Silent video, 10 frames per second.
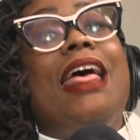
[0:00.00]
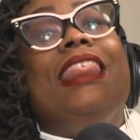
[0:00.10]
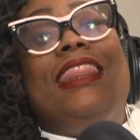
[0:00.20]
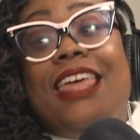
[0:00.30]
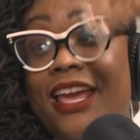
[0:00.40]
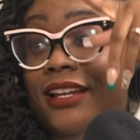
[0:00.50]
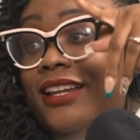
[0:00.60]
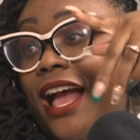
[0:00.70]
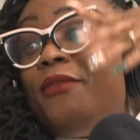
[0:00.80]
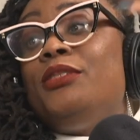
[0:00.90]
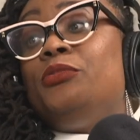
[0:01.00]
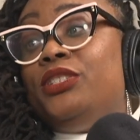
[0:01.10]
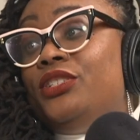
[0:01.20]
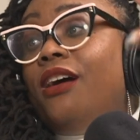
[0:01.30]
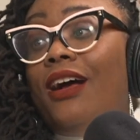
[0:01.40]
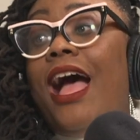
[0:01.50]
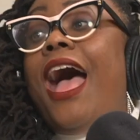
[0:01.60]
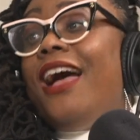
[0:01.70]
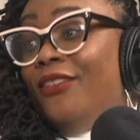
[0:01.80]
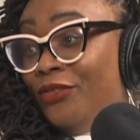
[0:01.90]
And then I was with y'all.
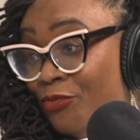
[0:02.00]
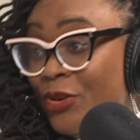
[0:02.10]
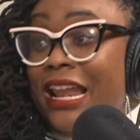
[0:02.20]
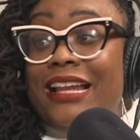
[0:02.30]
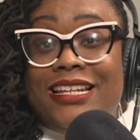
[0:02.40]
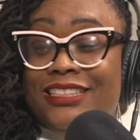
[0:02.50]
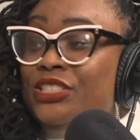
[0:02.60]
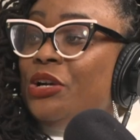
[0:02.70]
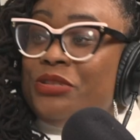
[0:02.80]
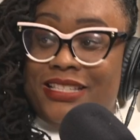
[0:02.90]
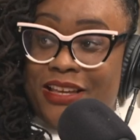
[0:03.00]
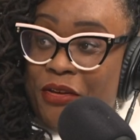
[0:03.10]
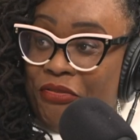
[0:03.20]
When I did Joseph.